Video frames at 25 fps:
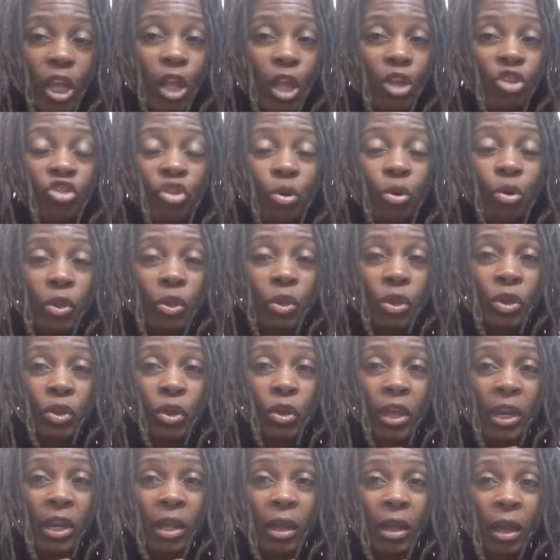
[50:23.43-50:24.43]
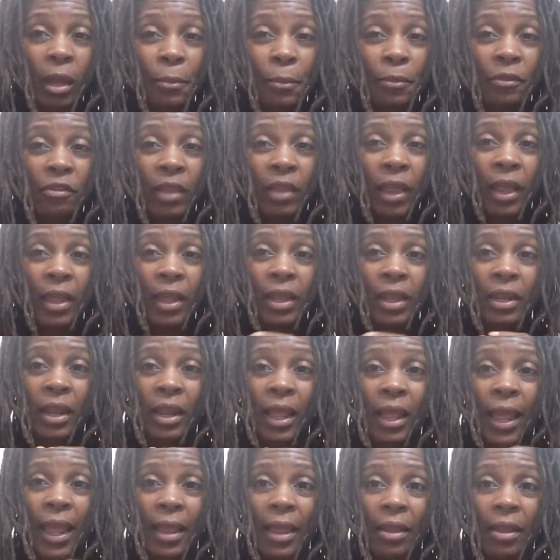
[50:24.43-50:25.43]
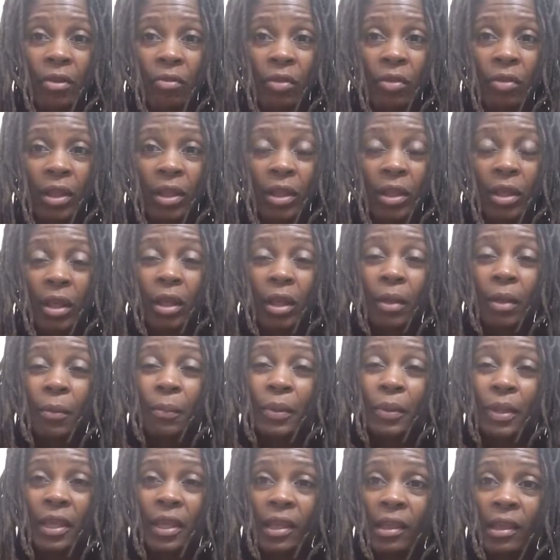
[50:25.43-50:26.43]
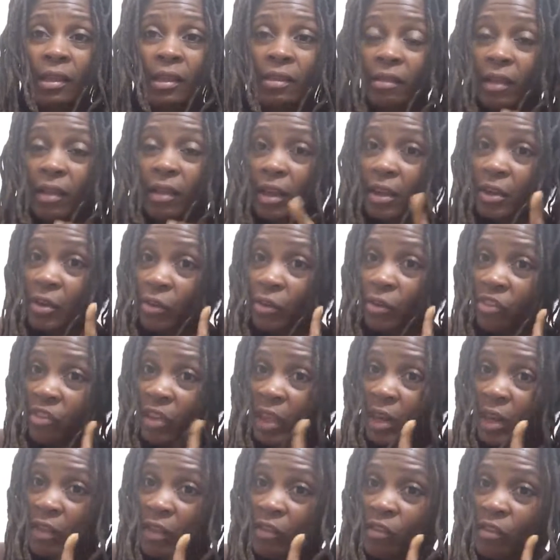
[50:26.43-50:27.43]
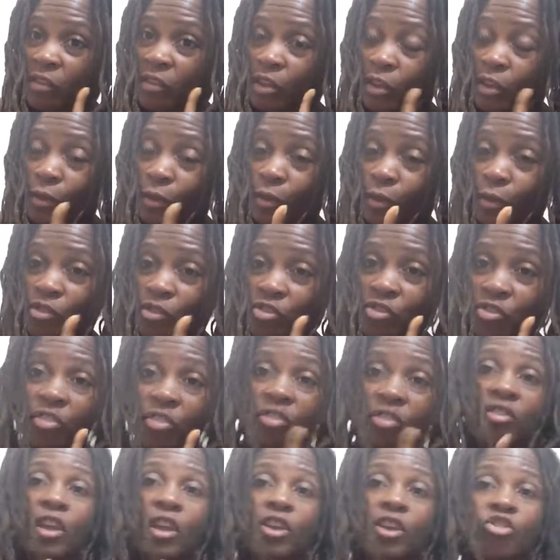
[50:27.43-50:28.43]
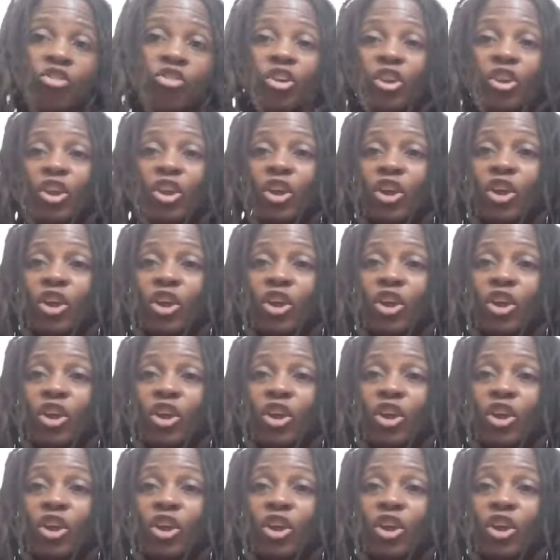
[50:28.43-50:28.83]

So when you're getting upset and angry, please understand this is a huge distinction.